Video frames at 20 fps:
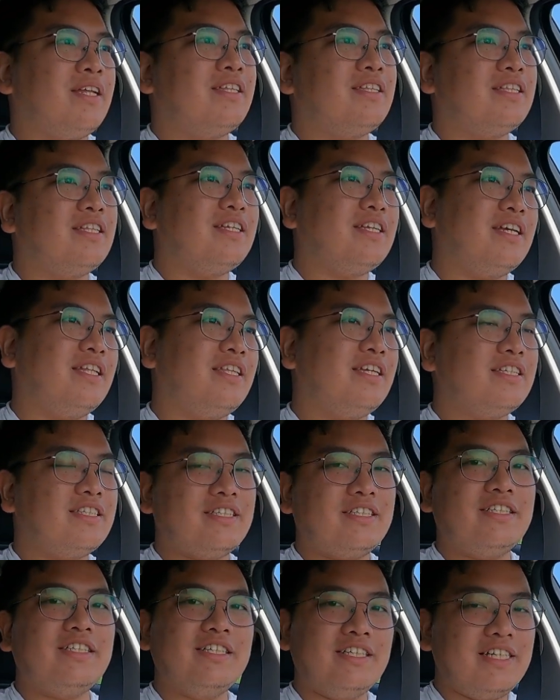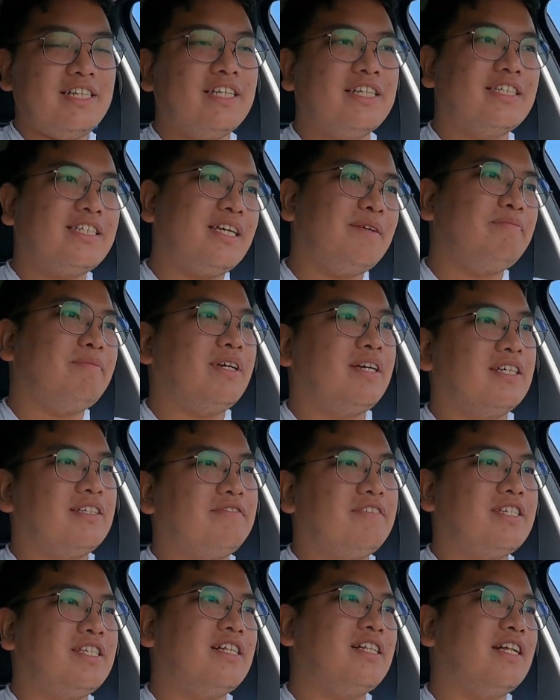And it is really the same because
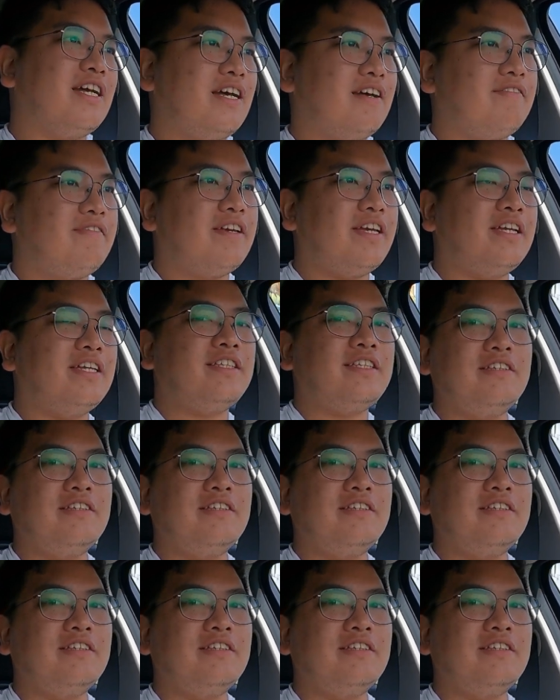we still have a